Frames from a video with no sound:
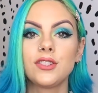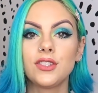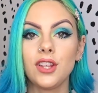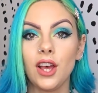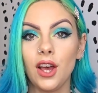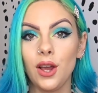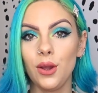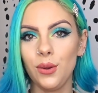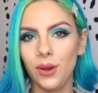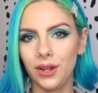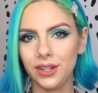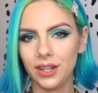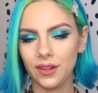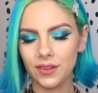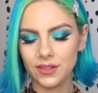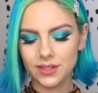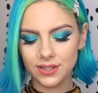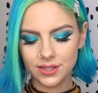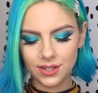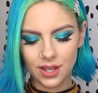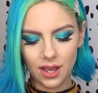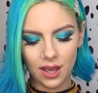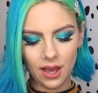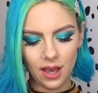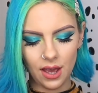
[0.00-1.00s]
So another
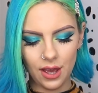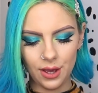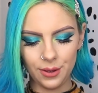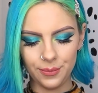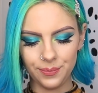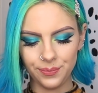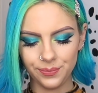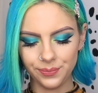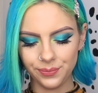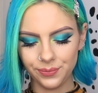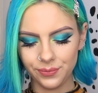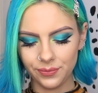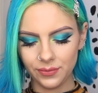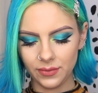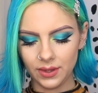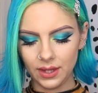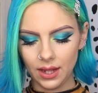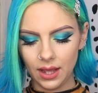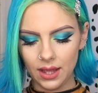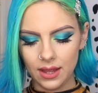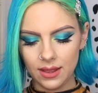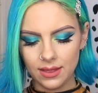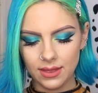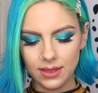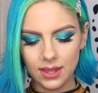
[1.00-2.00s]
skirt.
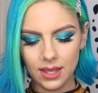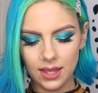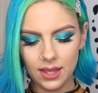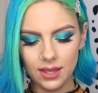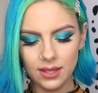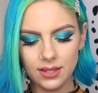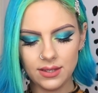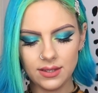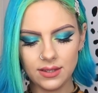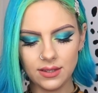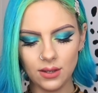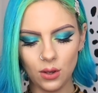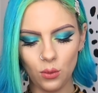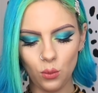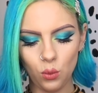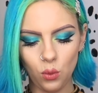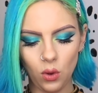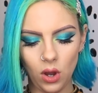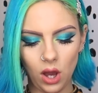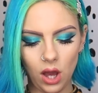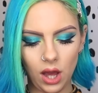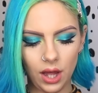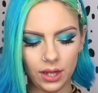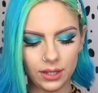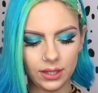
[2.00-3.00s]
This
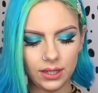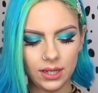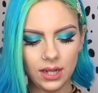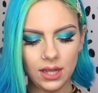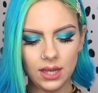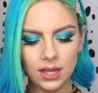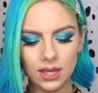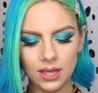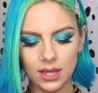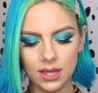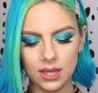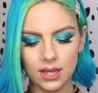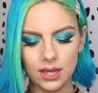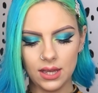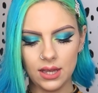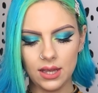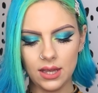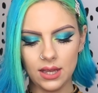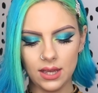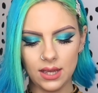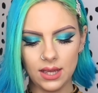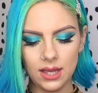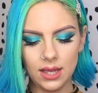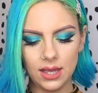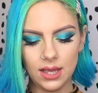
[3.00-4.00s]
one
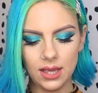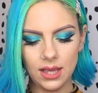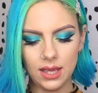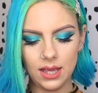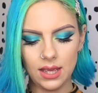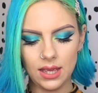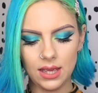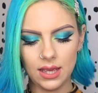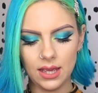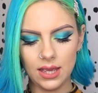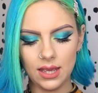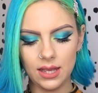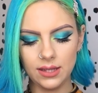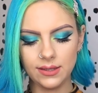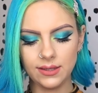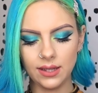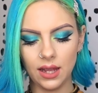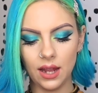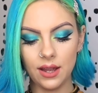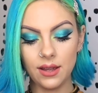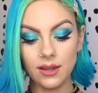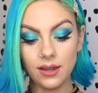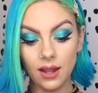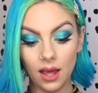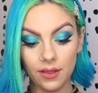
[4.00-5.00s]
is
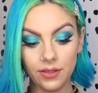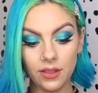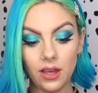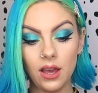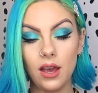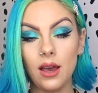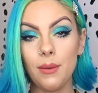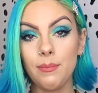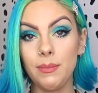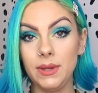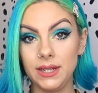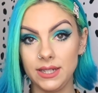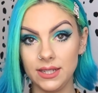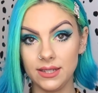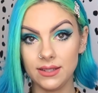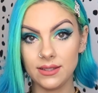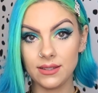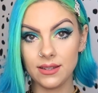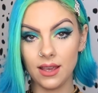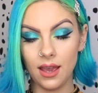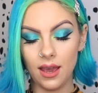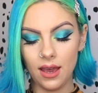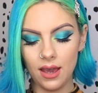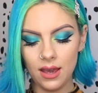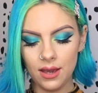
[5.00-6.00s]
another midi
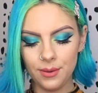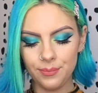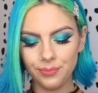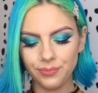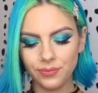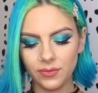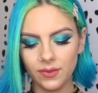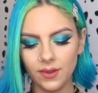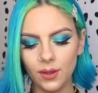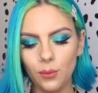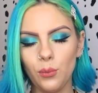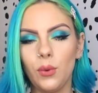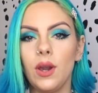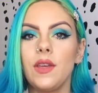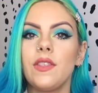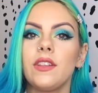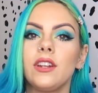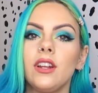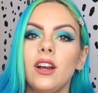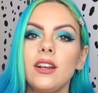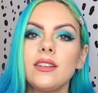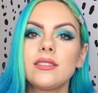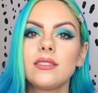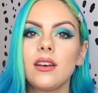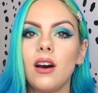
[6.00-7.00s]
skirt with a
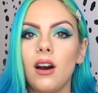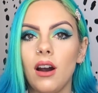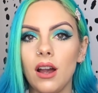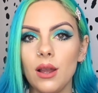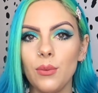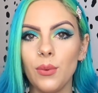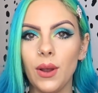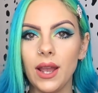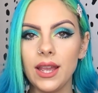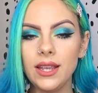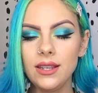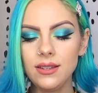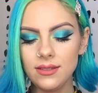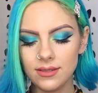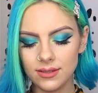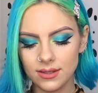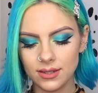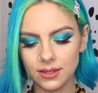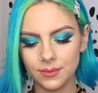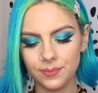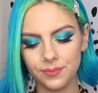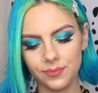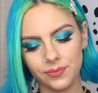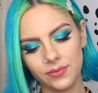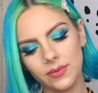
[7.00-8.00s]
nice high
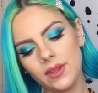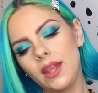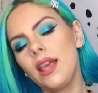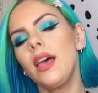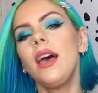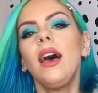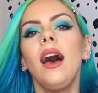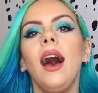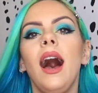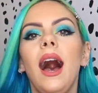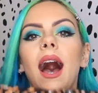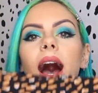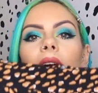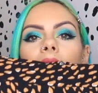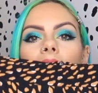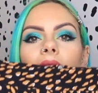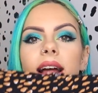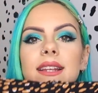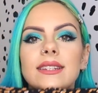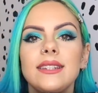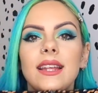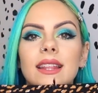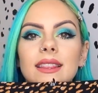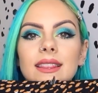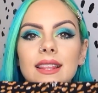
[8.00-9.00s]
waist.
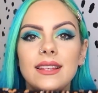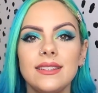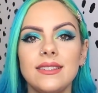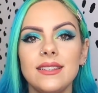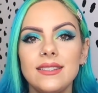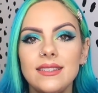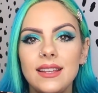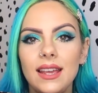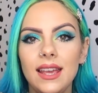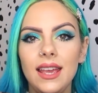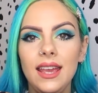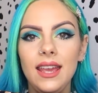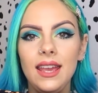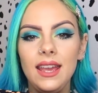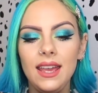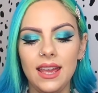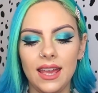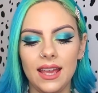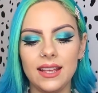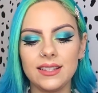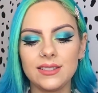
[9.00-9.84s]
And this is it here.